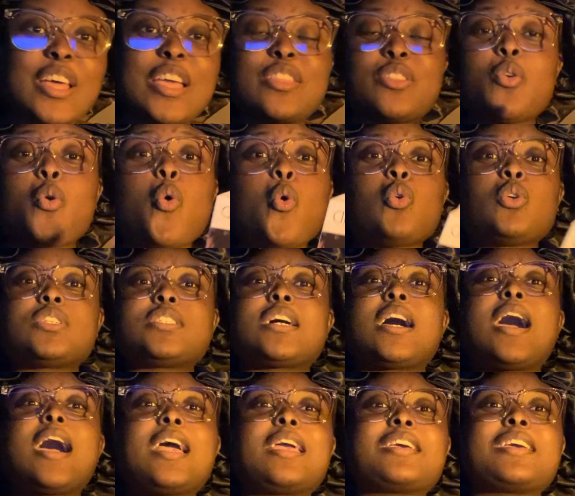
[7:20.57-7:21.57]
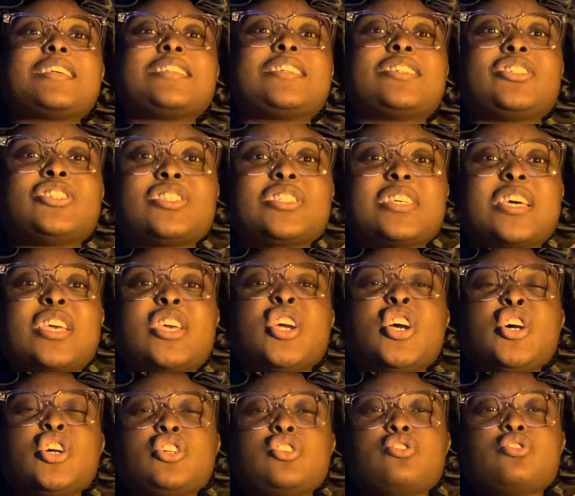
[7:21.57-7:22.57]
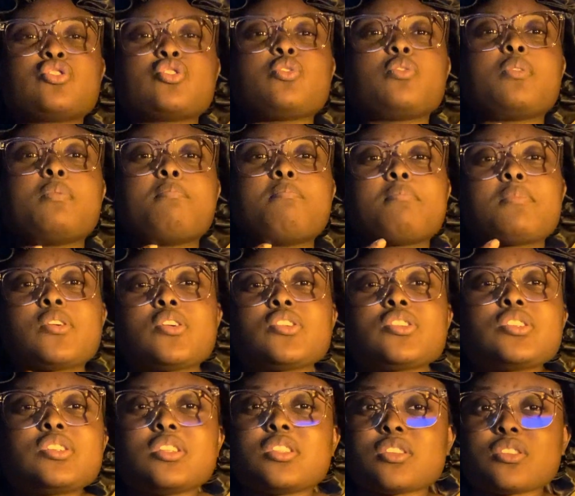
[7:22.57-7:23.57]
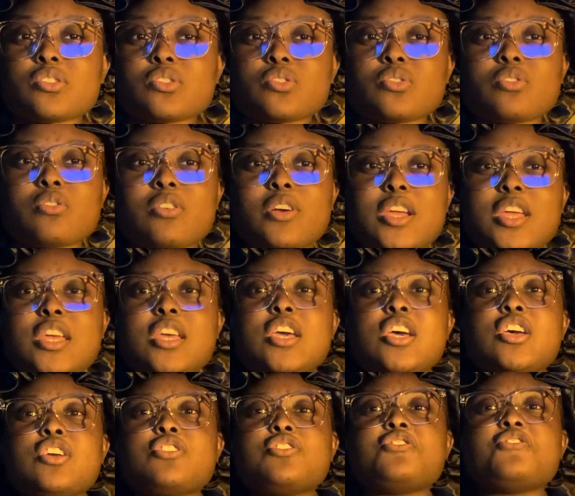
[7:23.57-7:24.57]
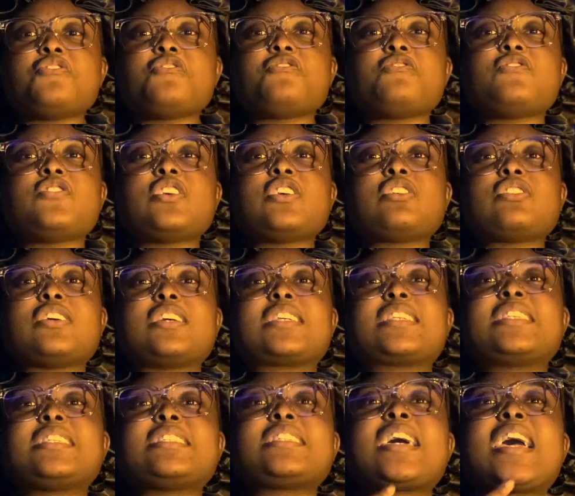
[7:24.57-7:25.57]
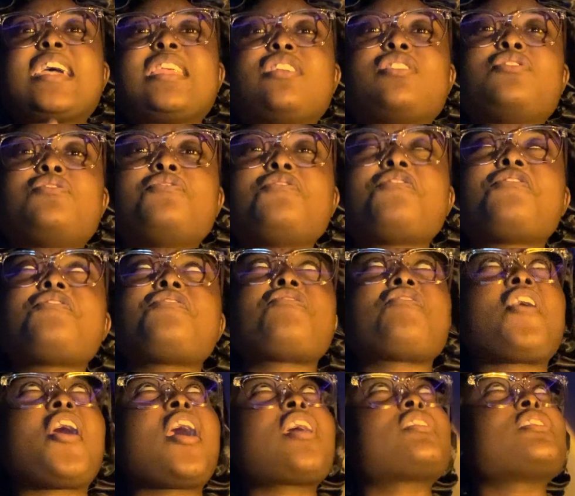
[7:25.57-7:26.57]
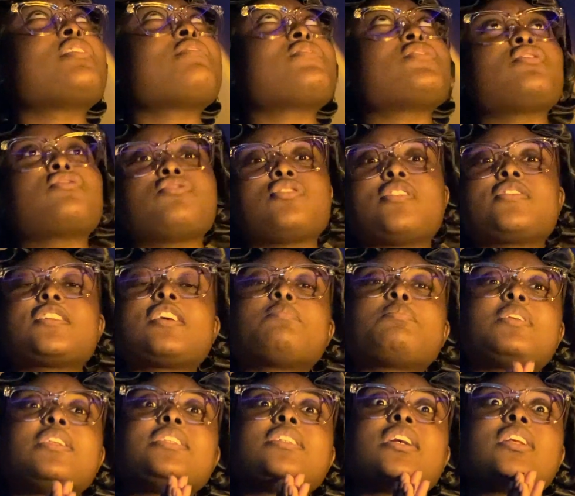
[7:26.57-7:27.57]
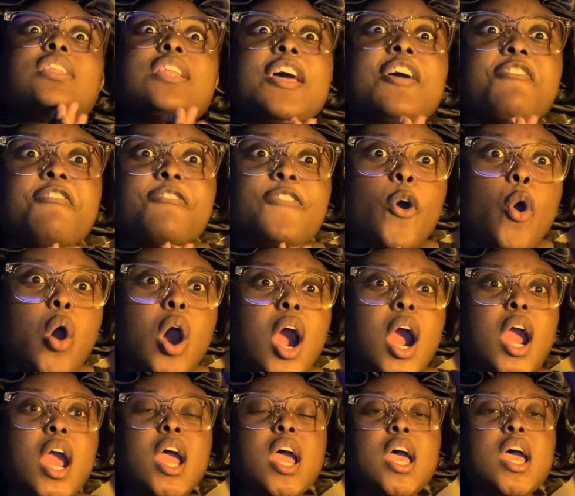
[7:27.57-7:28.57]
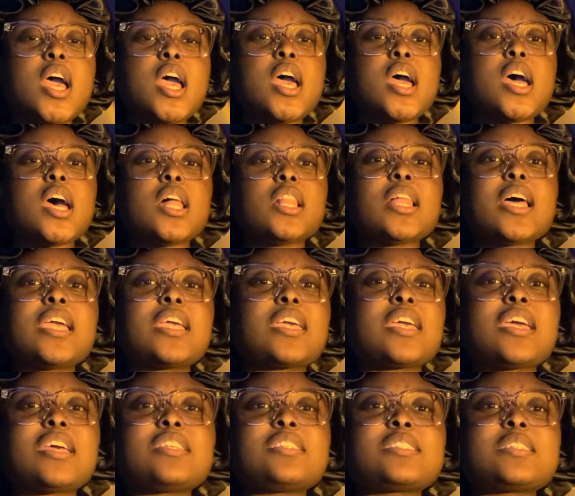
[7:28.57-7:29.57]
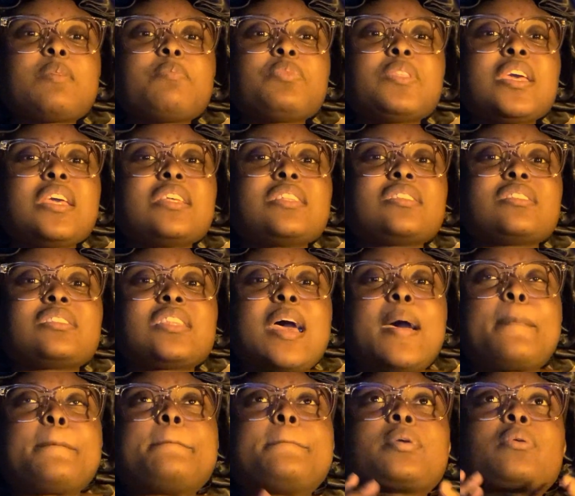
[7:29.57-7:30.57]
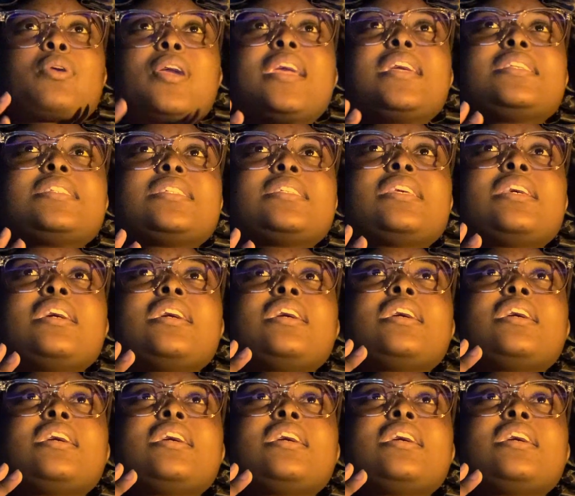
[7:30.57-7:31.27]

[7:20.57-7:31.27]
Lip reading: the whole time, because it's just like, you're so immersed in the story. You feel excited. You finally feel you have something to live for. Like, something that breaks